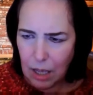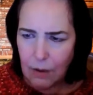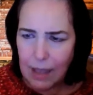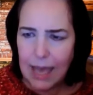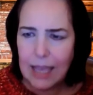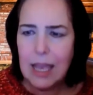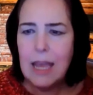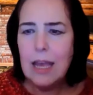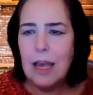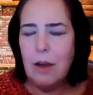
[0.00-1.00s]
Okay.
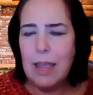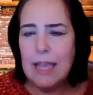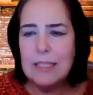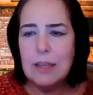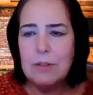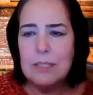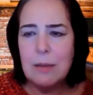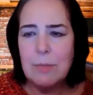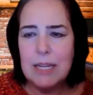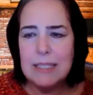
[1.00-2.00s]
Okay, so
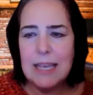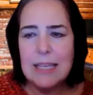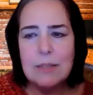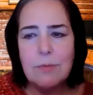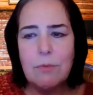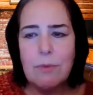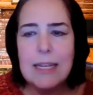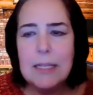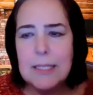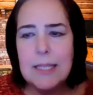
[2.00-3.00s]
somebody says,
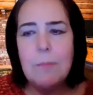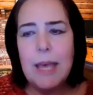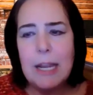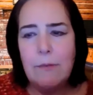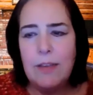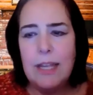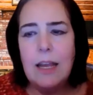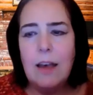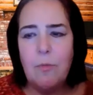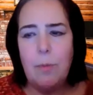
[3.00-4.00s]
what is the
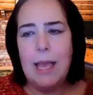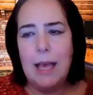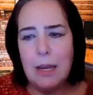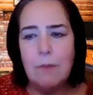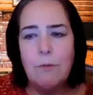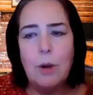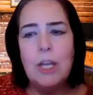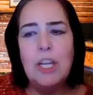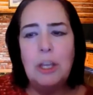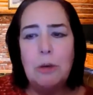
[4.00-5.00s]
benefit of Pana for
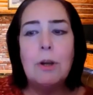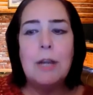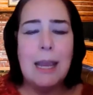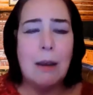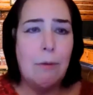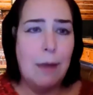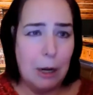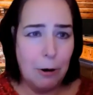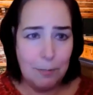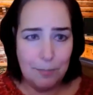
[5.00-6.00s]
a newer
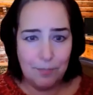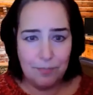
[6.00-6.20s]
narrator?